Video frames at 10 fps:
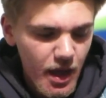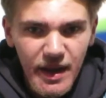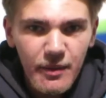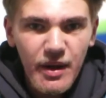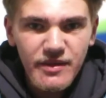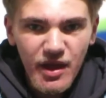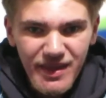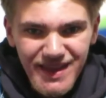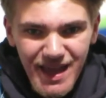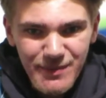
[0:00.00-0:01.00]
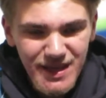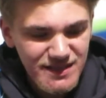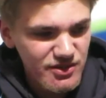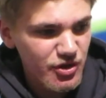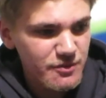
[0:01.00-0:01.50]
But yeah, another game
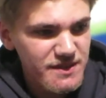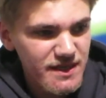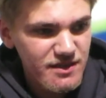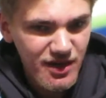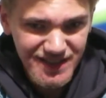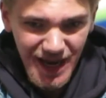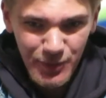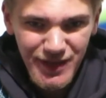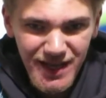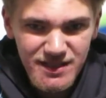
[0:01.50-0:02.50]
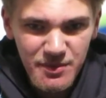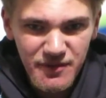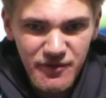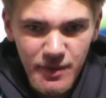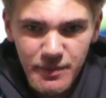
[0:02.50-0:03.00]
against the top six side. Can we get
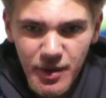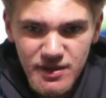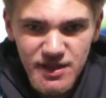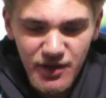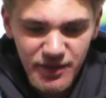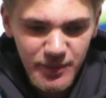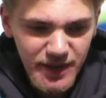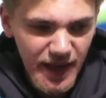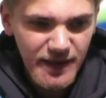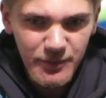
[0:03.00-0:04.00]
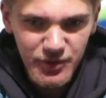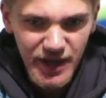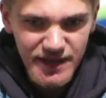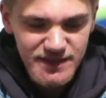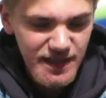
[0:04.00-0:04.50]
something from it? Personally, I think we can, and we'll
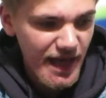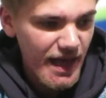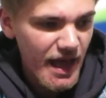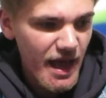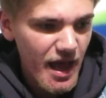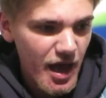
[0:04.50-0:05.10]
get into that.